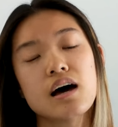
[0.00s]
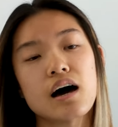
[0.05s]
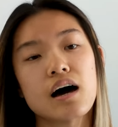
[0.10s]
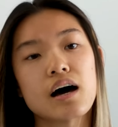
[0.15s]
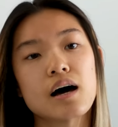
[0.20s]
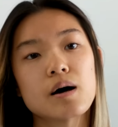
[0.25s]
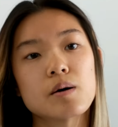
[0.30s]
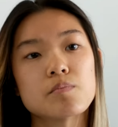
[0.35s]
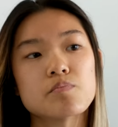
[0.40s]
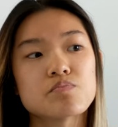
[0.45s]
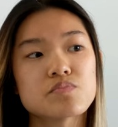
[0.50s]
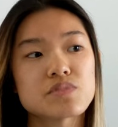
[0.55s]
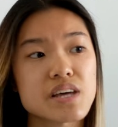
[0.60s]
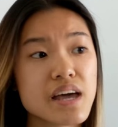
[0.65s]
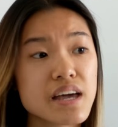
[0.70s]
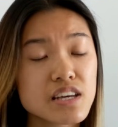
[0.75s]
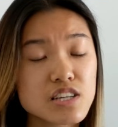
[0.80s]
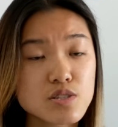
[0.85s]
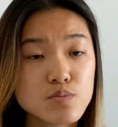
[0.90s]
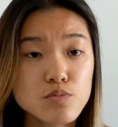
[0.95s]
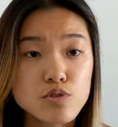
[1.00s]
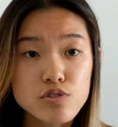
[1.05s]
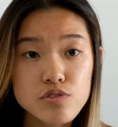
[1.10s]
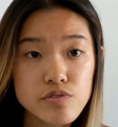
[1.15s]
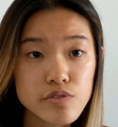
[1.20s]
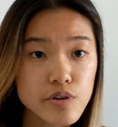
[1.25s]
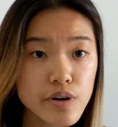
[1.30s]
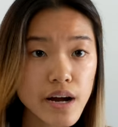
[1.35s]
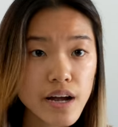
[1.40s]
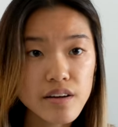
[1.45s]
Um, tanks
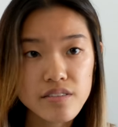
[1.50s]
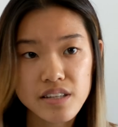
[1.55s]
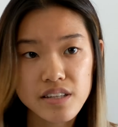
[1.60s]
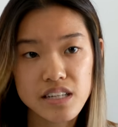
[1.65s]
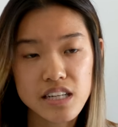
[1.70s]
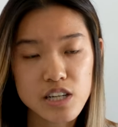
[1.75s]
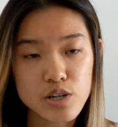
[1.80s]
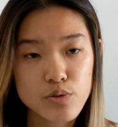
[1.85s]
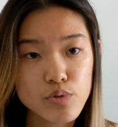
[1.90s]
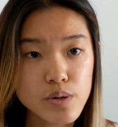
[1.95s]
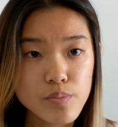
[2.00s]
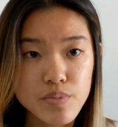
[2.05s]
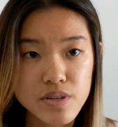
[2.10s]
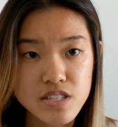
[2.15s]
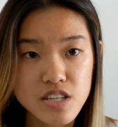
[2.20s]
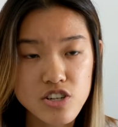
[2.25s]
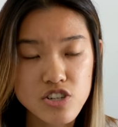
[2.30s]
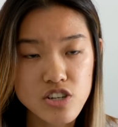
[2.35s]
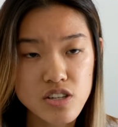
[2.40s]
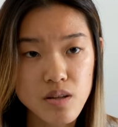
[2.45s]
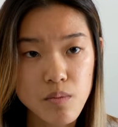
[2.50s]
move around, they need to reposition